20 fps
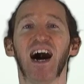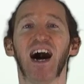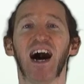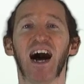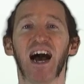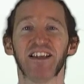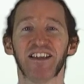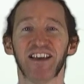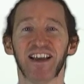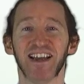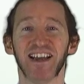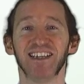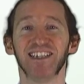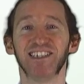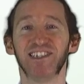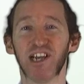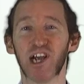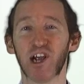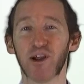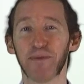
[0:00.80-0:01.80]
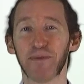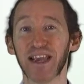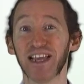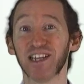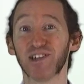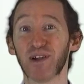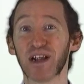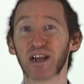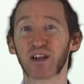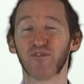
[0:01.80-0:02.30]
Hi there, Jeremy,
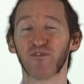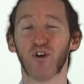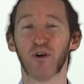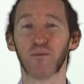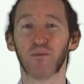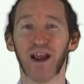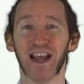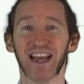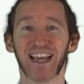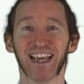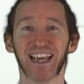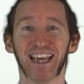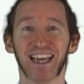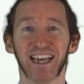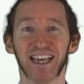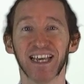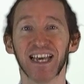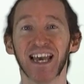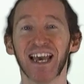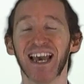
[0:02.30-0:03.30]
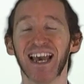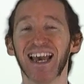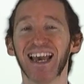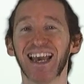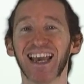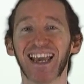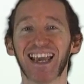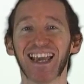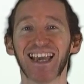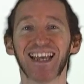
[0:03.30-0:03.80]
Director of Reiki here.
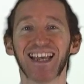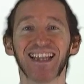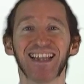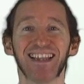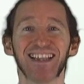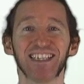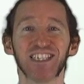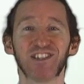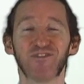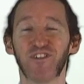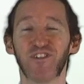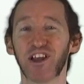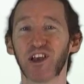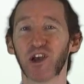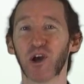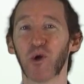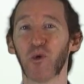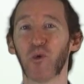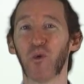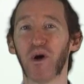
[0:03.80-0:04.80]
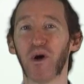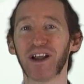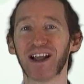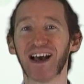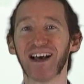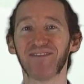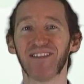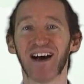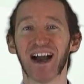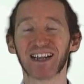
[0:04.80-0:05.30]
In this video, what
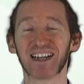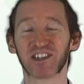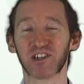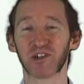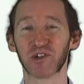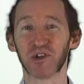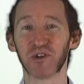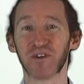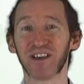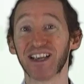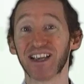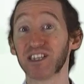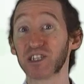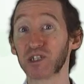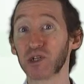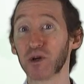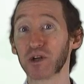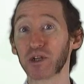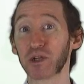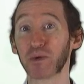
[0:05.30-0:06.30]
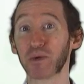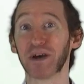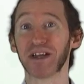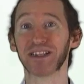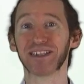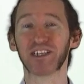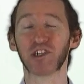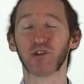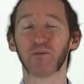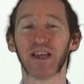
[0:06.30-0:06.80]
I'd like to do is talk to you a
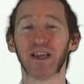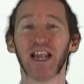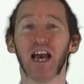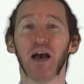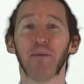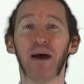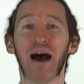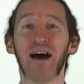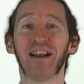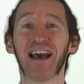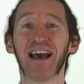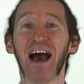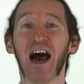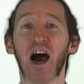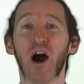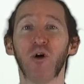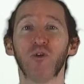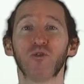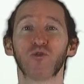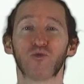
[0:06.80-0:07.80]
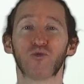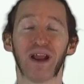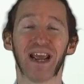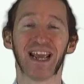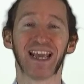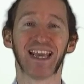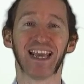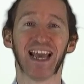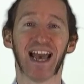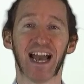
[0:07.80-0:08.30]
little bit about how
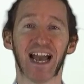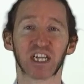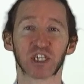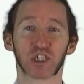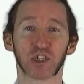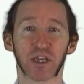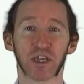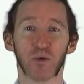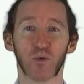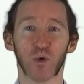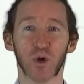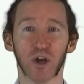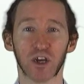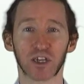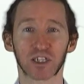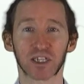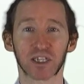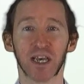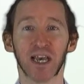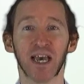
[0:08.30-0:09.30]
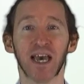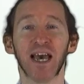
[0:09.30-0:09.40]
Reiki actually works.